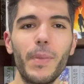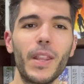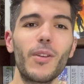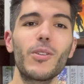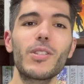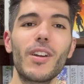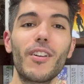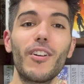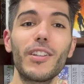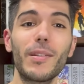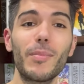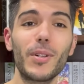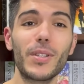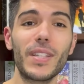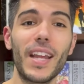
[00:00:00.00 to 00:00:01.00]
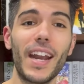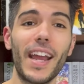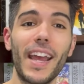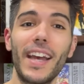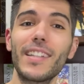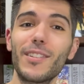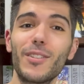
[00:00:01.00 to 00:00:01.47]
But those are all the books that I
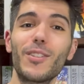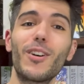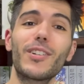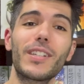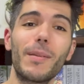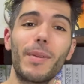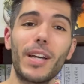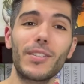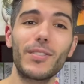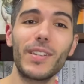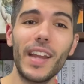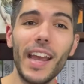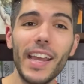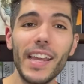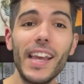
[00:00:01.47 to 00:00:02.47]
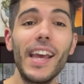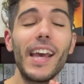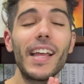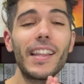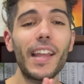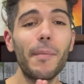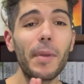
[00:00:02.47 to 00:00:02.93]
had to talk about today.
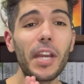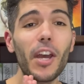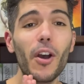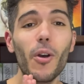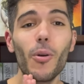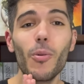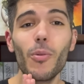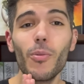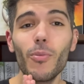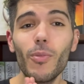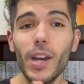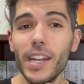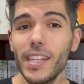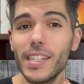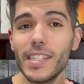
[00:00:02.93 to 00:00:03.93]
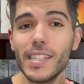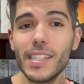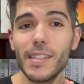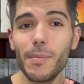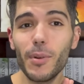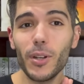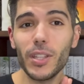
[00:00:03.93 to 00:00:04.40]
Let me know, what is
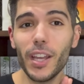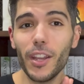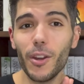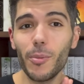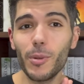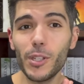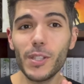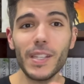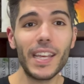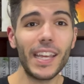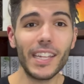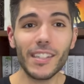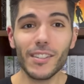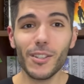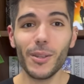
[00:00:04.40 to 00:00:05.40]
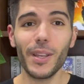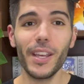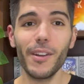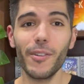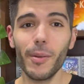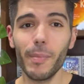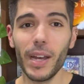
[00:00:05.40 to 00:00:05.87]
the book that you're most keen to
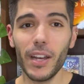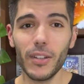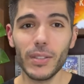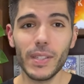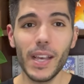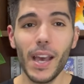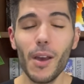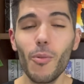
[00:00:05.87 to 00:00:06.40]
hear about?